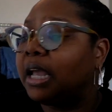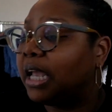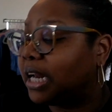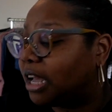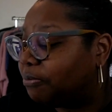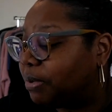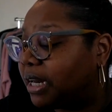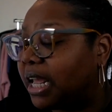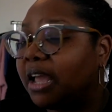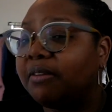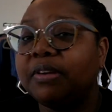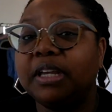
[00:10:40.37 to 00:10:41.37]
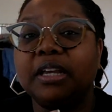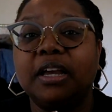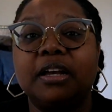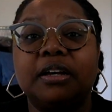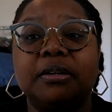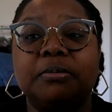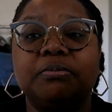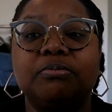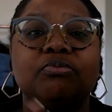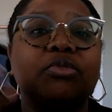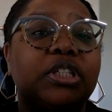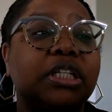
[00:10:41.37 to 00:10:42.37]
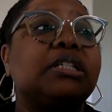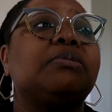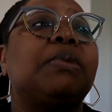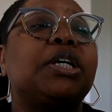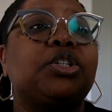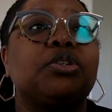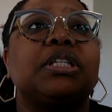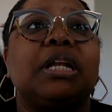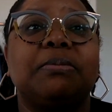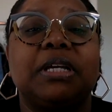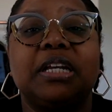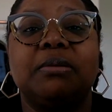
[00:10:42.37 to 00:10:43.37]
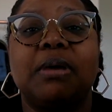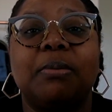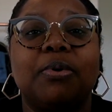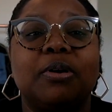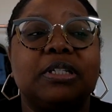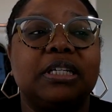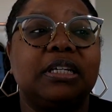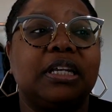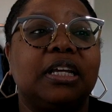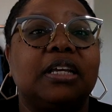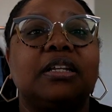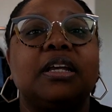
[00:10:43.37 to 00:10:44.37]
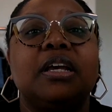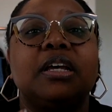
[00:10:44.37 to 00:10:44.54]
And I've been having, to make sure that I'm getting my protein in,